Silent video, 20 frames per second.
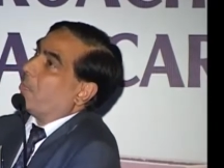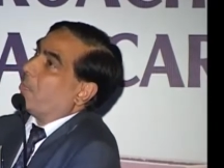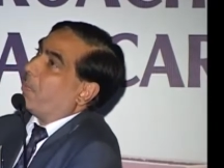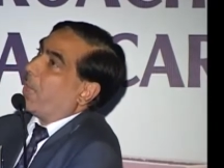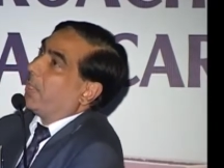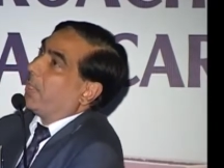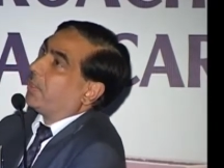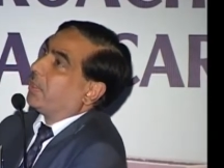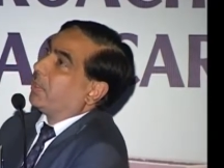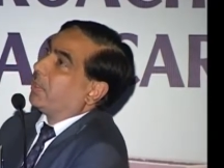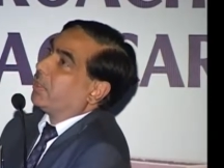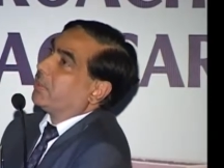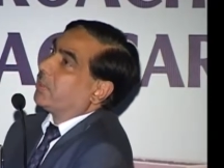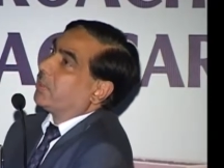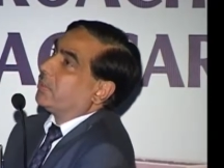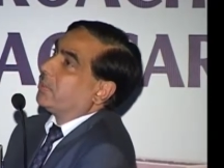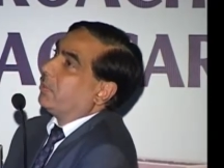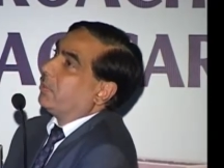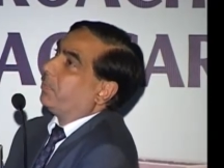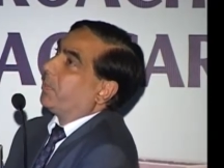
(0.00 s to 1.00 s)
Mitral
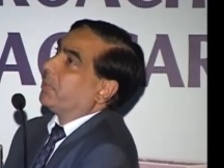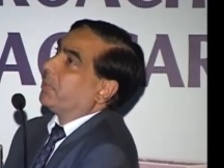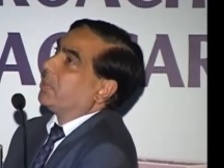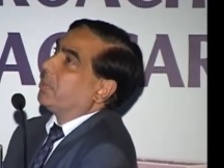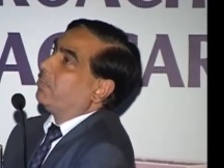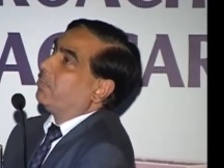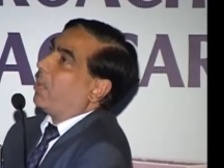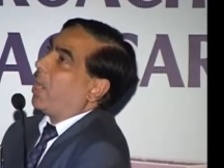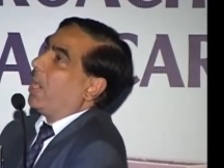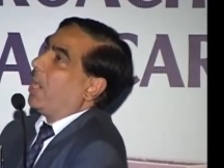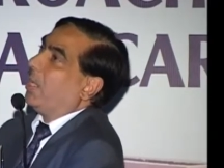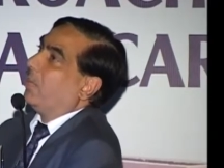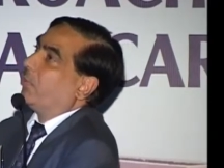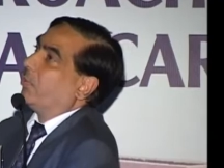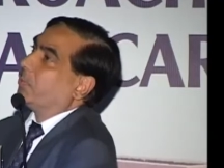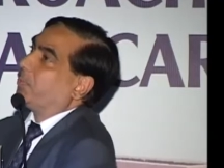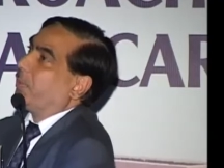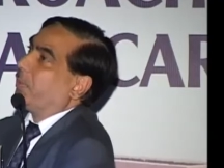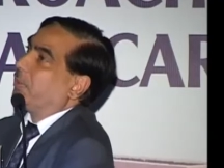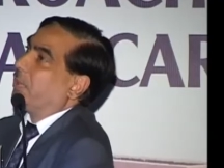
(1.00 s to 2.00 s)
regurgitation present, mild
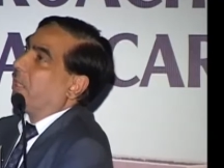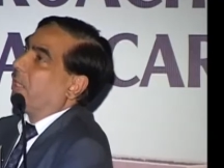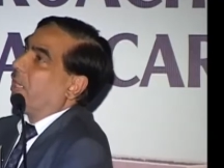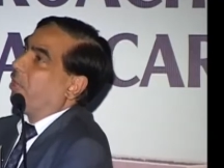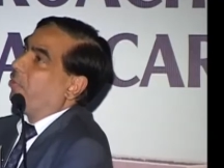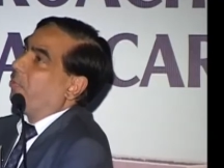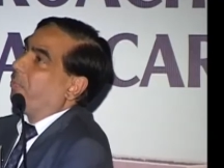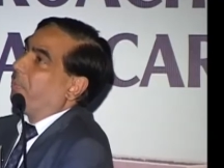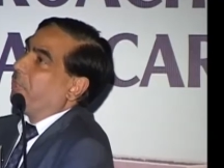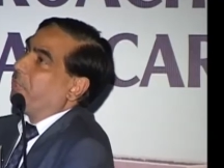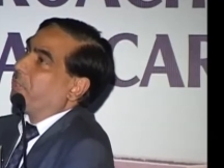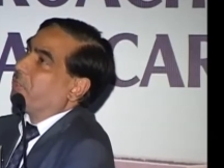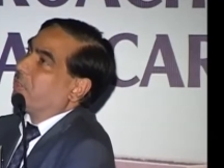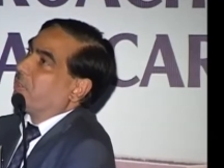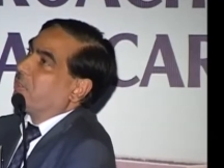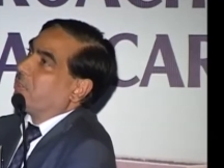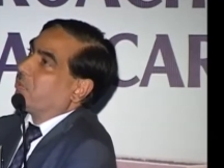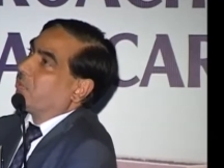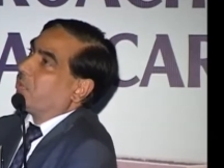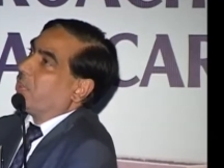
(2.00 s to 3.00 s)
was present in 11
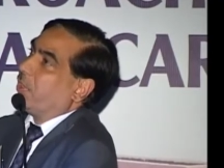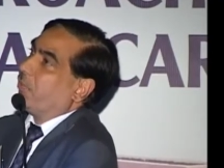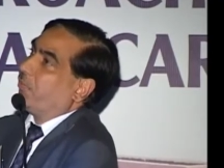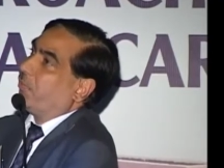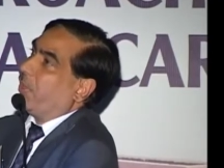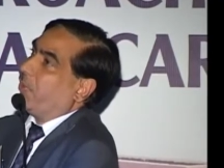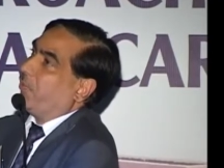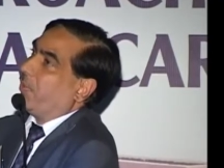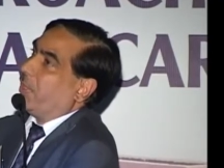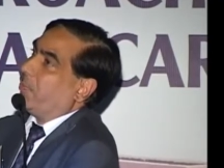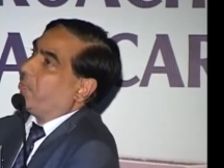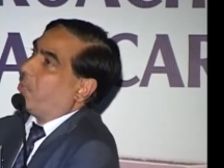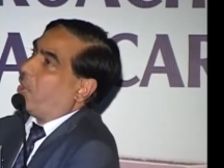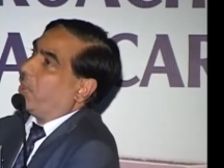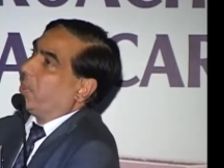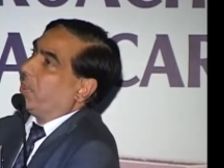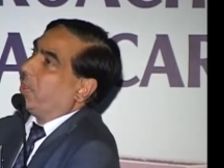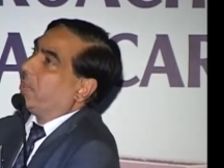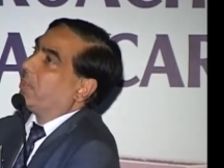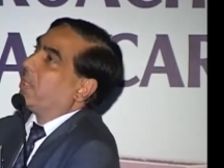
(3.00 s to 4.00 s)
patients, 25 had
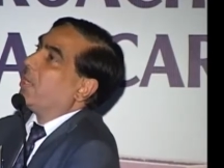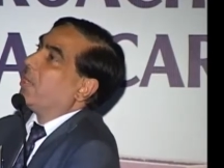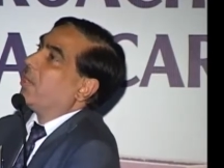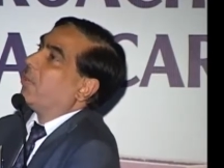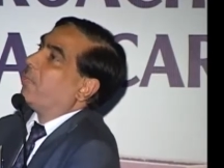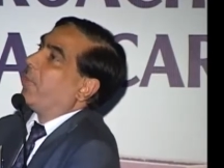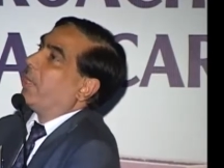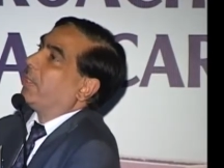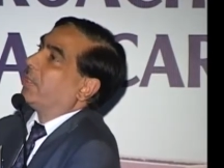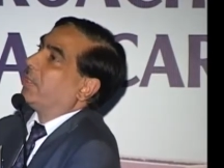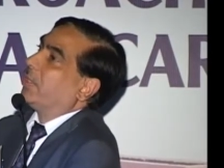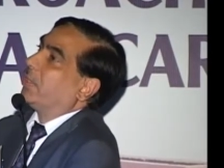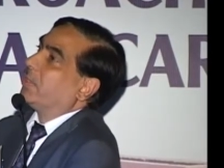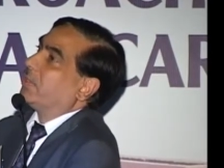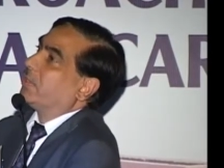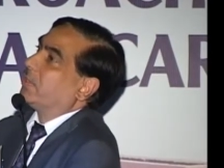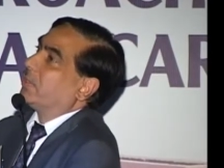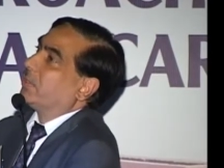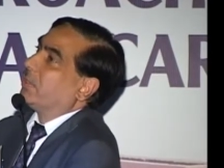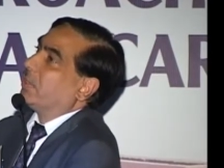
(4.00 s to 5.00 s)
moderate mitral
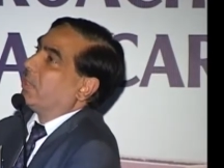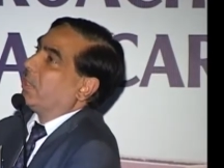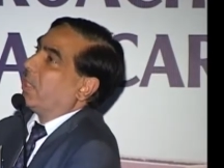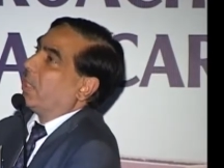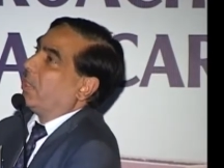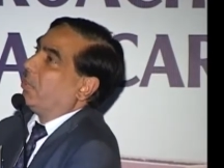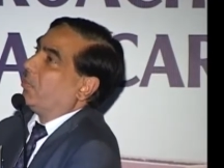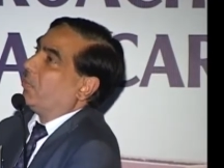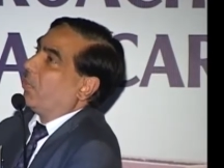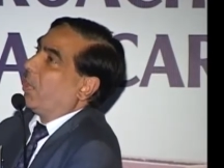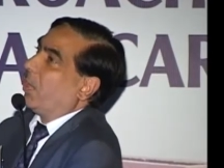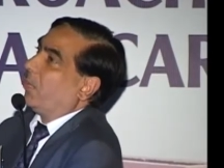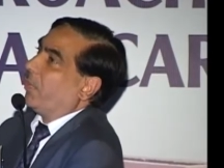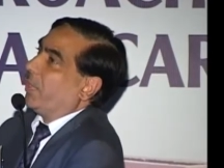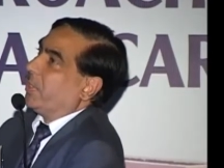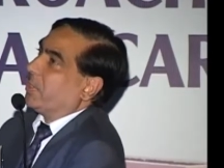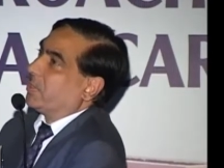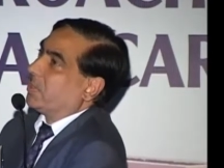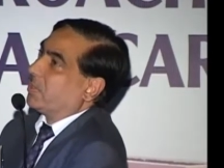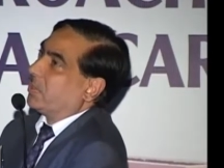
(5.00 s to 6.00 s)
regurgitation, and 12
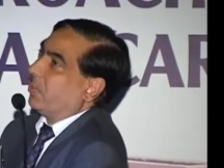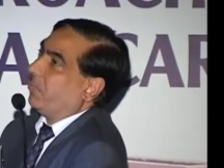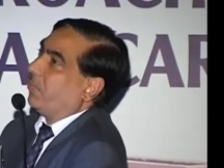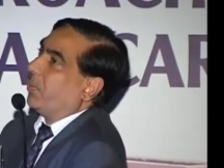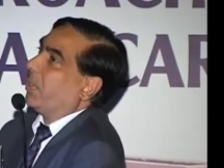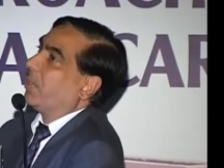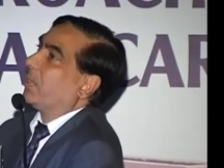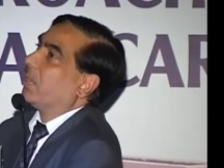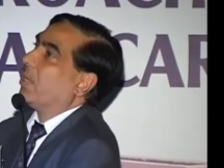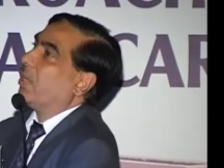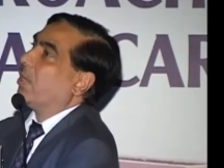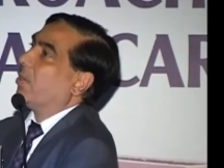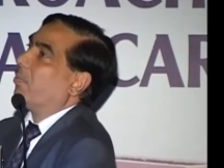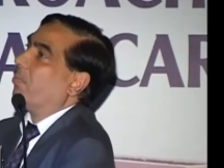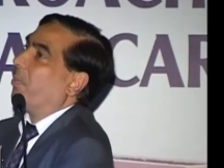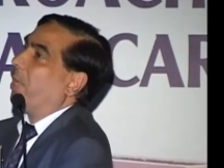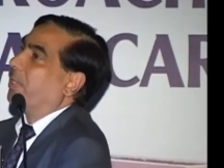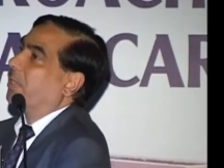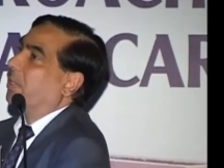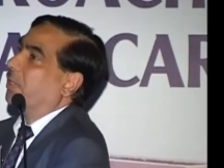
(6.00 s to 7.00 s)
had severe
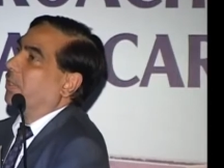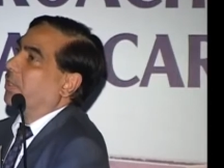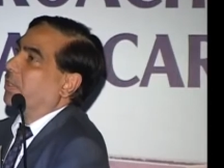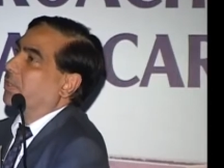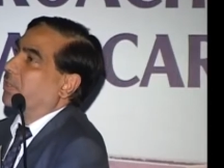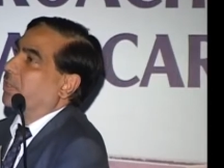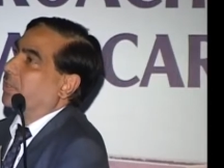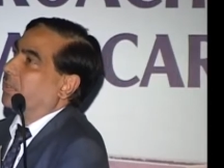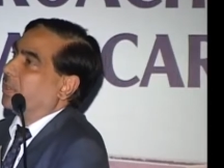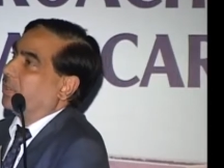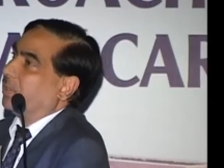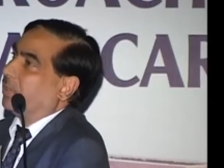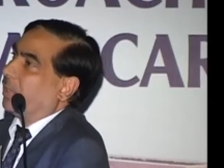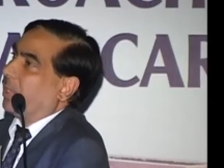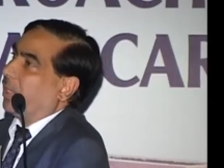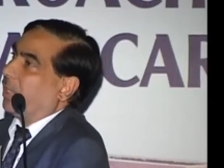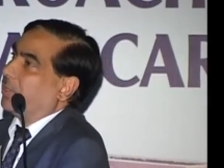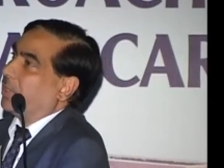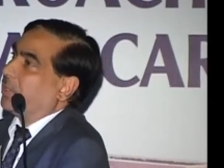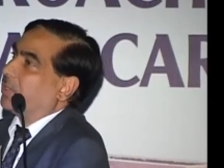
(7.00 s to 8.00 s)
mitral regurgitation.
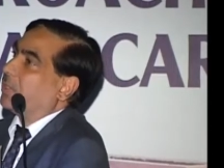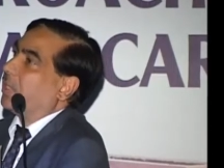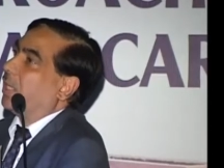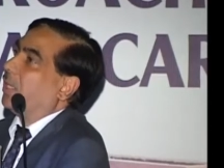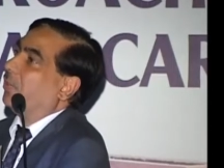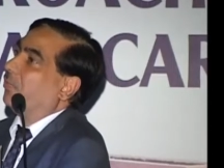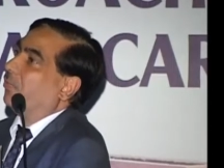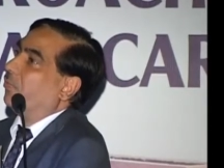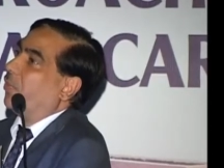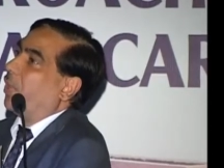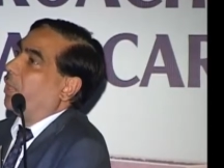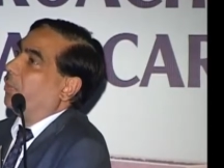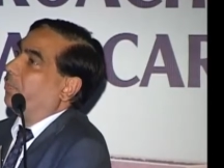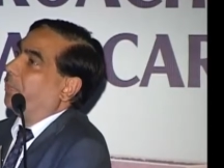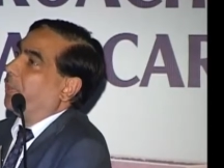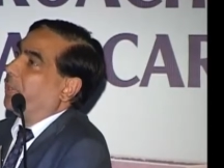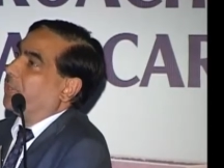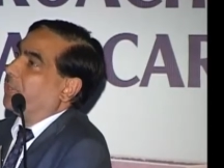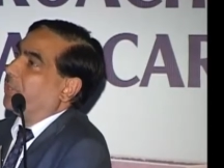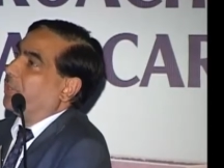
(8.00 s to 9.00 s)
As I said, 1
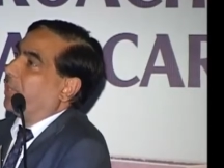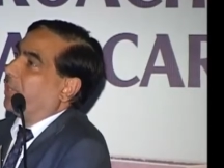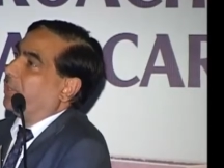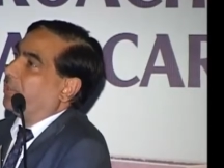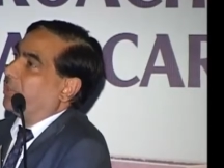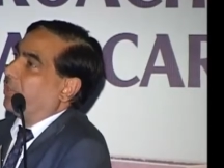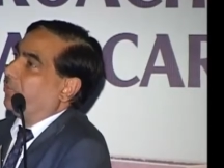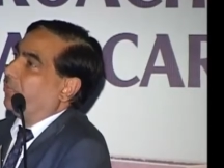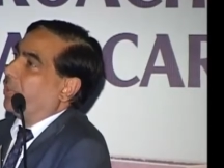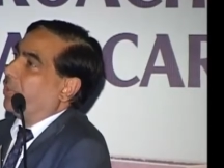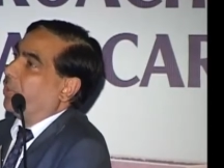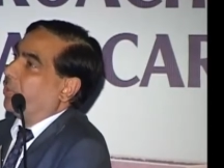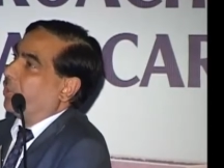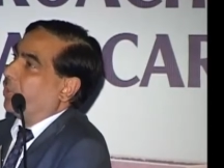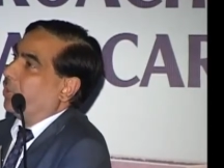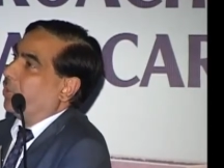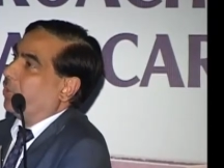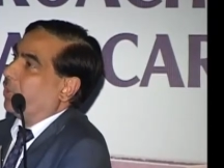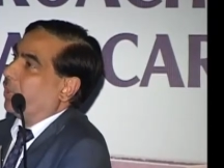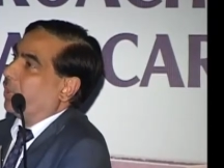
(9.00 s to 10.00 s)
patient had severe
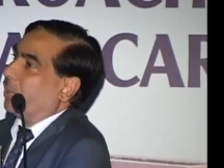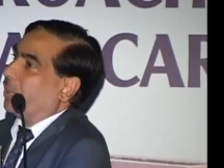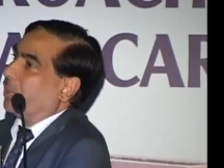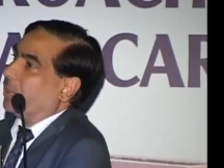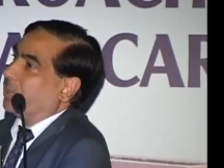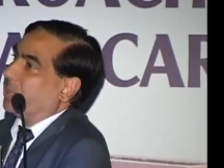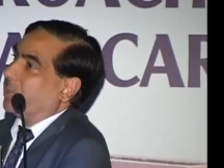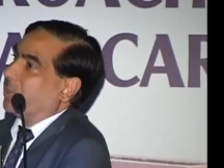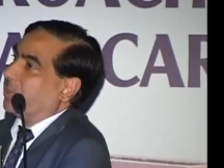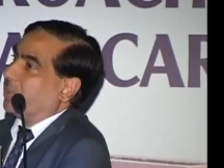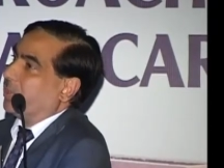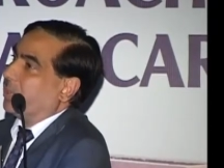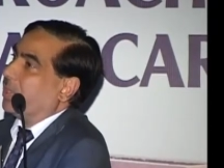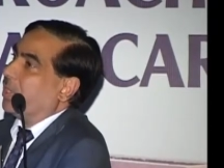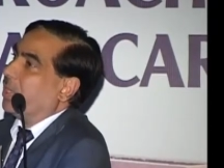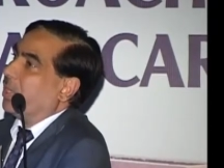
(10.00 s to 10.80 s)
aortic regurgitation.